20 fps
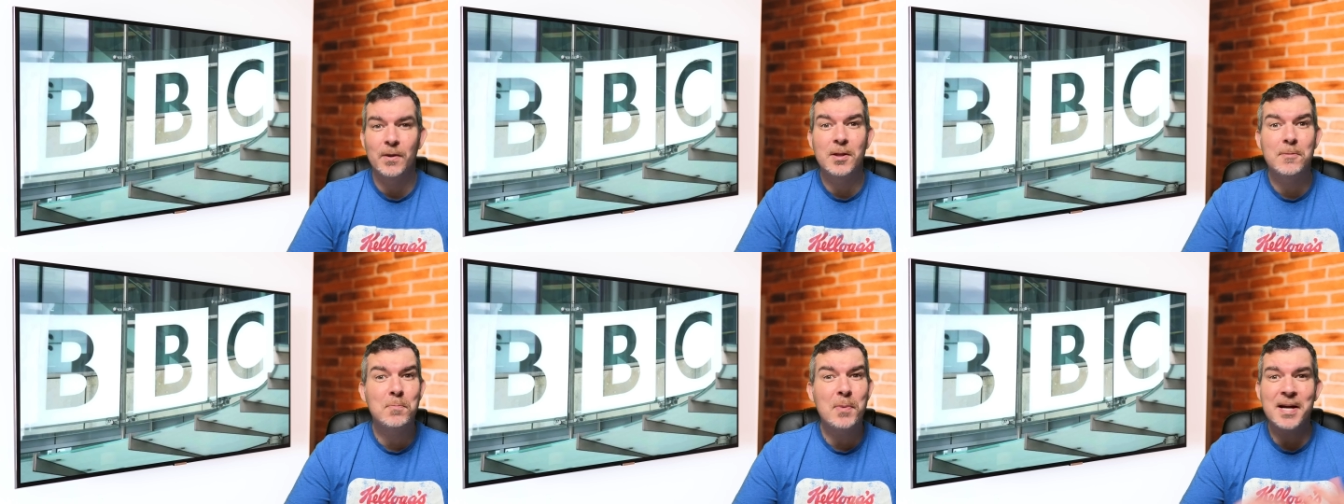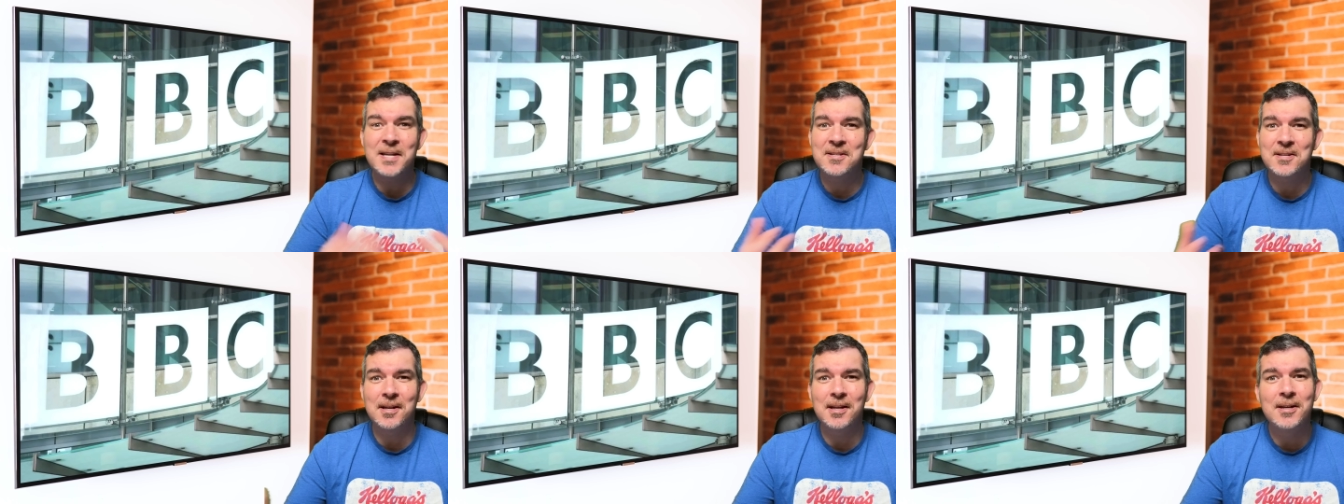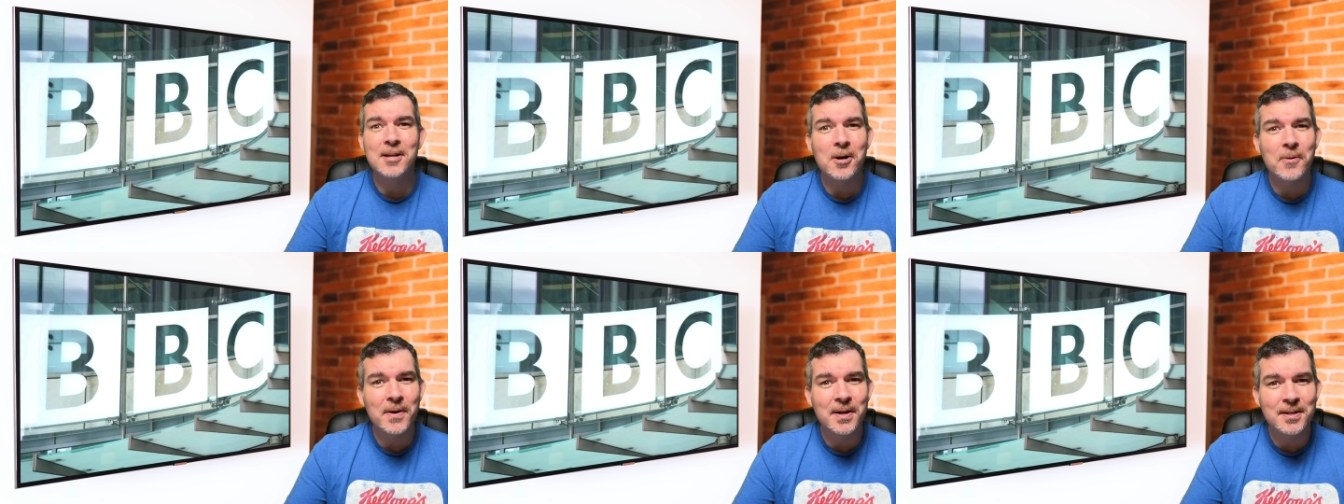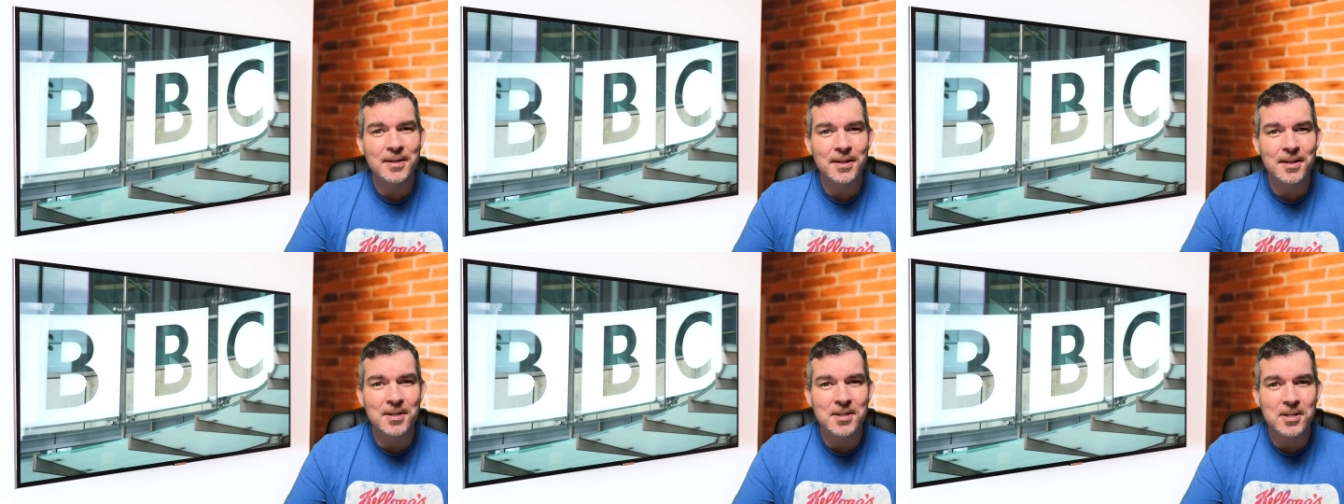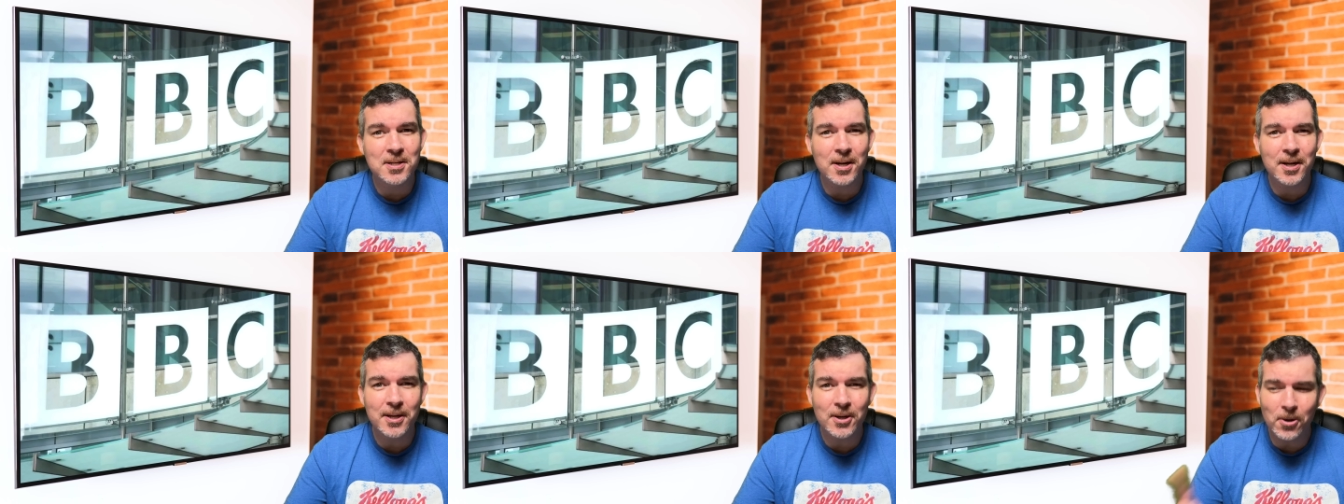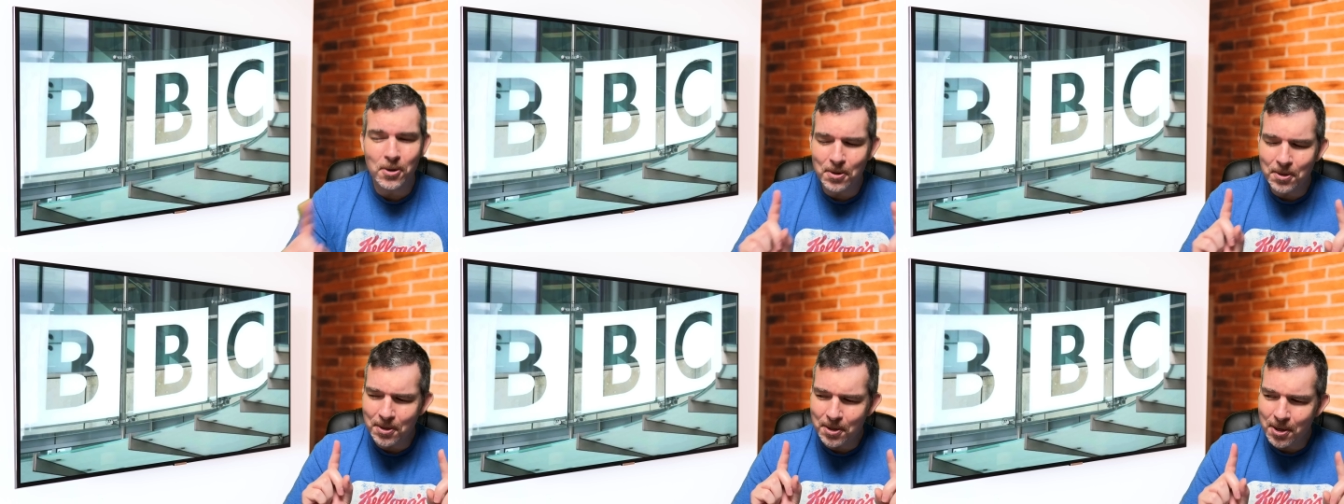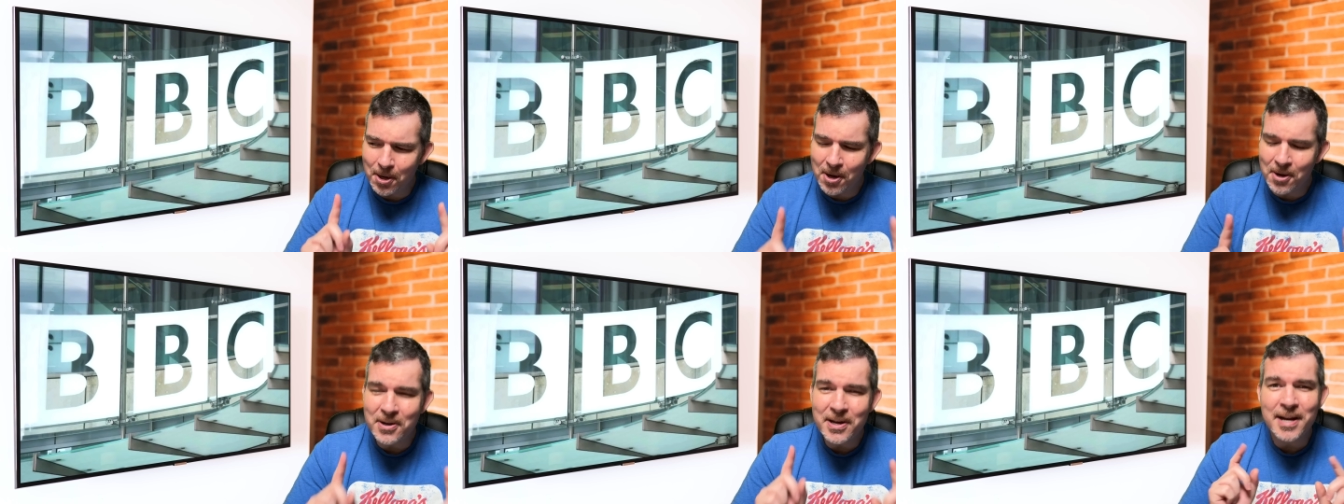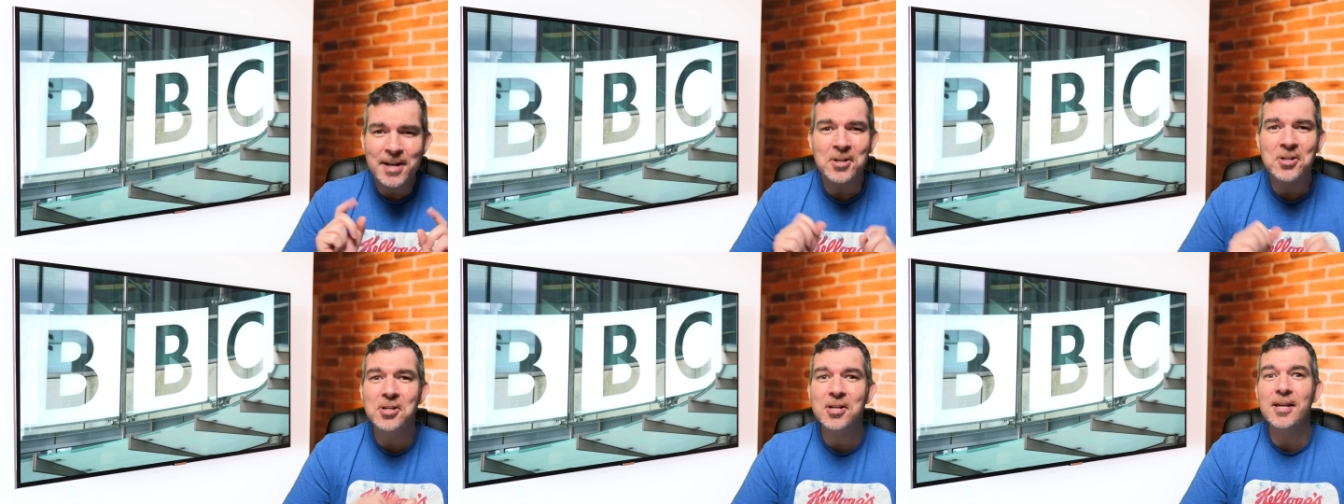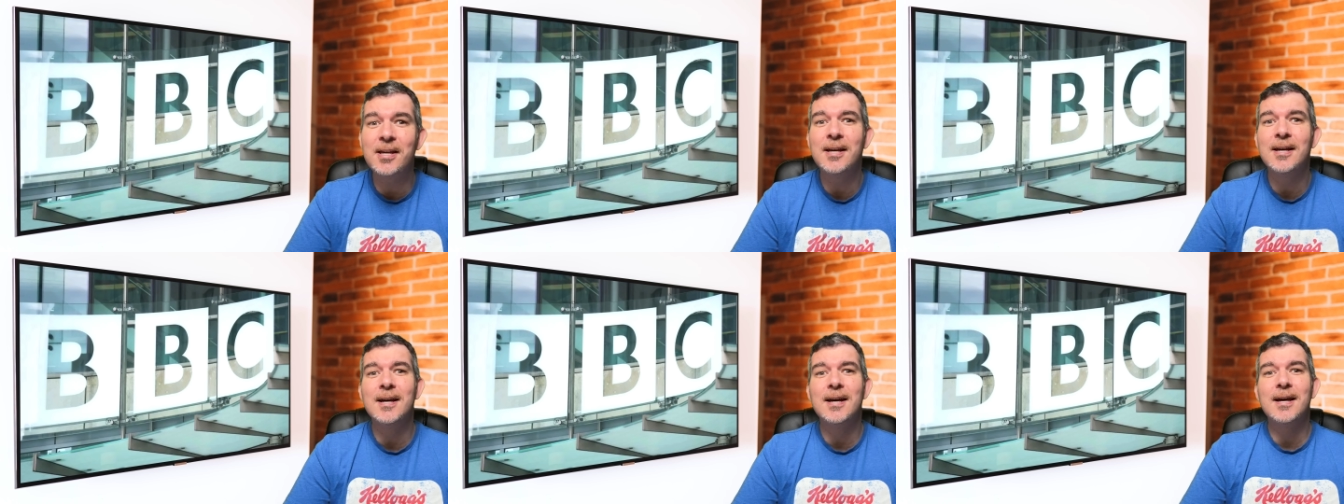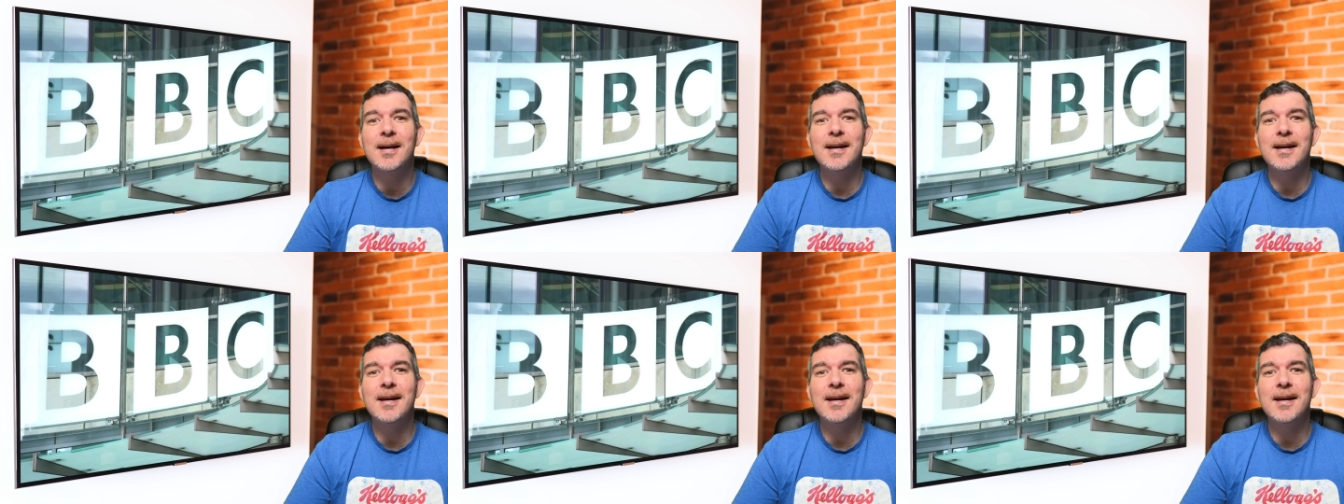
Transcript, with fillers: With basically no end in sight, or not actually